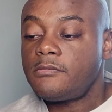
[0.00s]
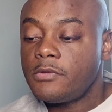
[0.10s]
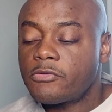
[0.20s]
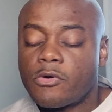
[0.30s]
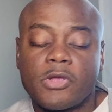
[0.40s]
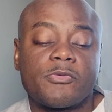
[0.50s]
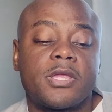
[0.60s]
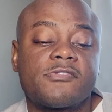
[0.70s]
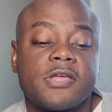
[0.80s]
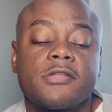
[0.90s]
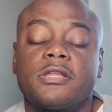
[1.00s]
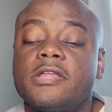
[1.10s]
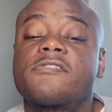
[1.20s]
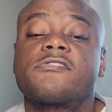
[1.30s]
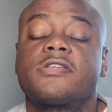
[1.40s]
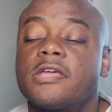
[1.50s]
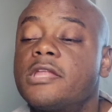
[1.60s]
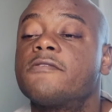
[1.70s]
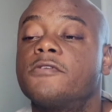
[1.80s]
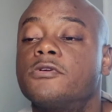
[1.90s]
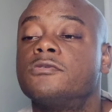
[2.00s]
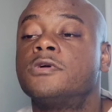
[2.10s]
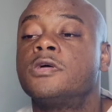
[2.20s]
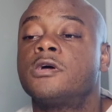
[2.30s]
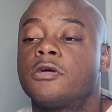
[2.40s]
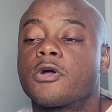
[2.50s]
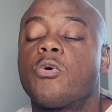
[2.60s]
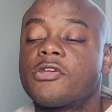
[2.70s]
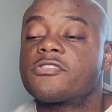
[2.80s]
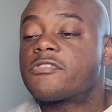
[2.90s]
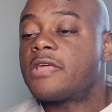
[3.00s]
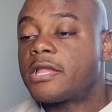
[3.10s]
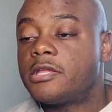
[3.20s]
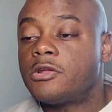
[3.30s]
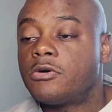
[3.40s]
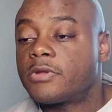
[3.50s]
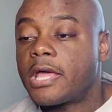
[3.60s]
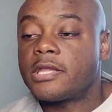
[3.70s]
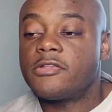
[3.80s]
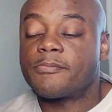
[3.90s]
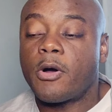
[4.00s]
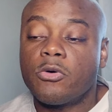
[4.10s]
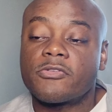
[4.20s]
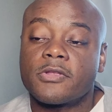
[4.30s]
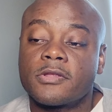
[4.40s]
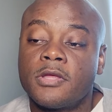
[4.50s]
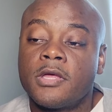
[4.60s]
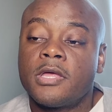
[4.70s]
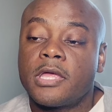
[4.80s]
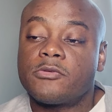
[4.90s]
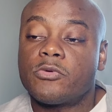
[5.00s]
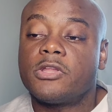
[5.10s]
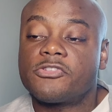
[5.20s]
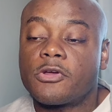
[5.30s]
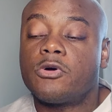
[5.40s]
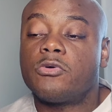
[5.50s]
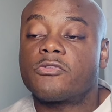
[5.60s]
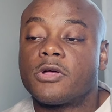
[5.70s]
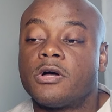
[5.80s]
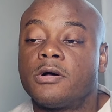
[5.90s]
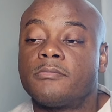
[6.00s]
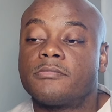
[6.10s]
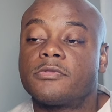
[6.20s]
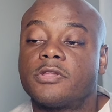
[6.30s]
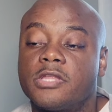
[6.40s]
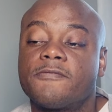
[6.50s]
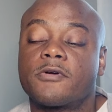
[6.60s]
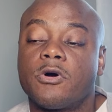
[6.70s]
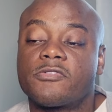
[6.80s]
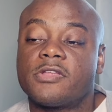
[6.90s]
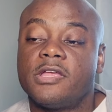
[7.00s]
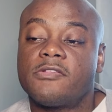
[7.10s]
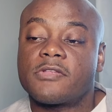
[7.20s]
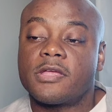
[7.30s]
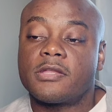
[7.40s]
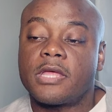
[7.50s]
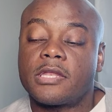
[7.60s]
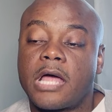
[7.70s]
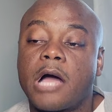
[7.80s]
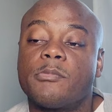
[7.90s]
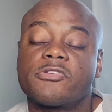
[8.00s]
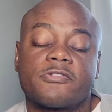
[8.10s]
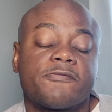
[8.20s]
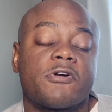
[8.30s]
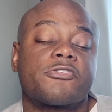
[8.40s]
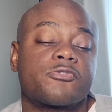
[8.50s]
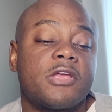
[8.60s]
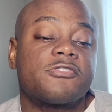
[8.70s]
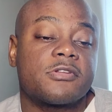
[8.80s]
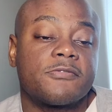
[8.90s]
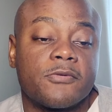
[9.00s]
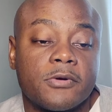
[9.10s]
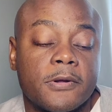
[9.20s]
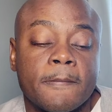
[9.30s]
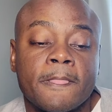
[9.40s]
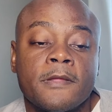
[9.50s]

So as we continue to listen to the interview or the questions that, that he's posing, it really shows the difficulties and how much the frustration for